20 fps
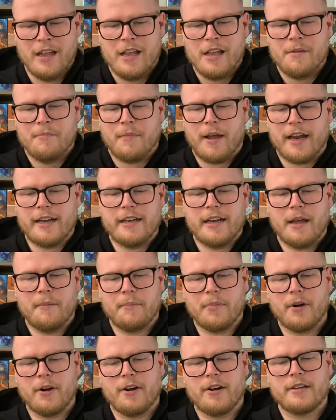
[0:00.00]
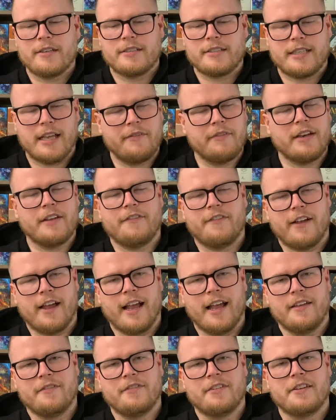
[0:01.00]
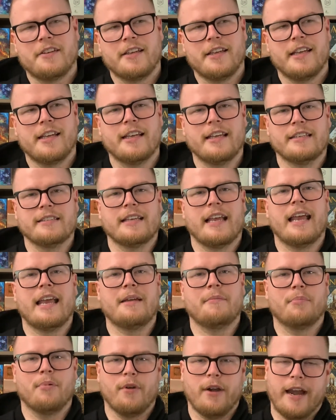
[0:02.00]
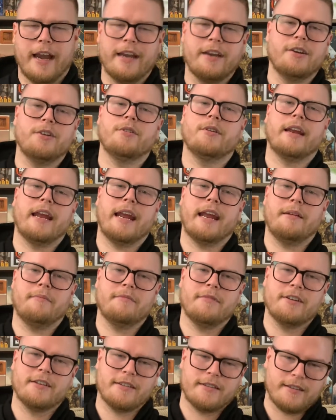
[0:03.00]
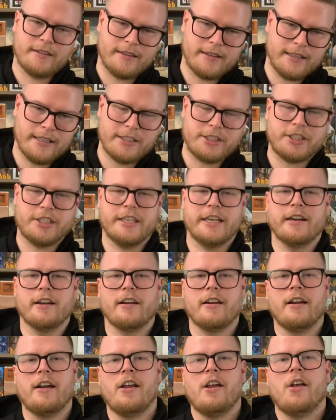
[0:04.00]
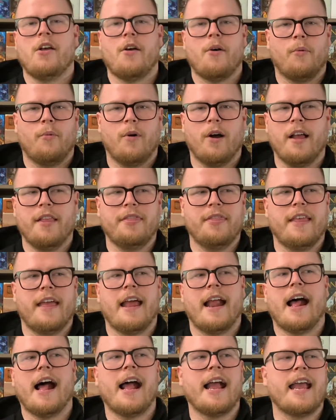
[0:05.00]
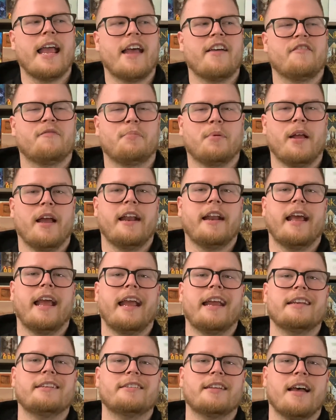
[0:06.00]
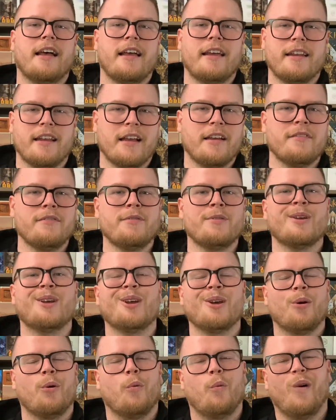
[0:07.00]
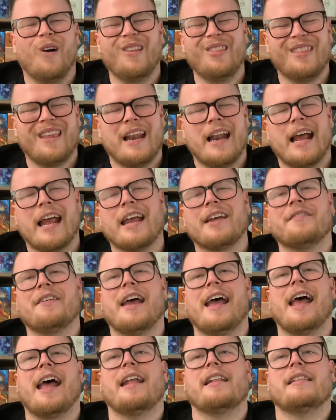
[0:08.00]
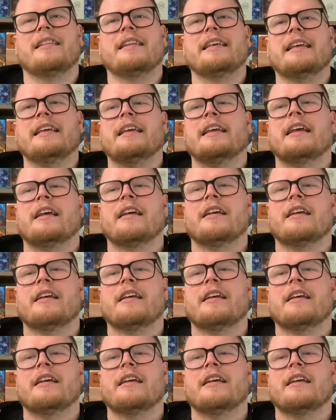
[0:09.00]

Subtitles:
My number 75 is a brand new game this year, one that I have played a ton of, one that I have had the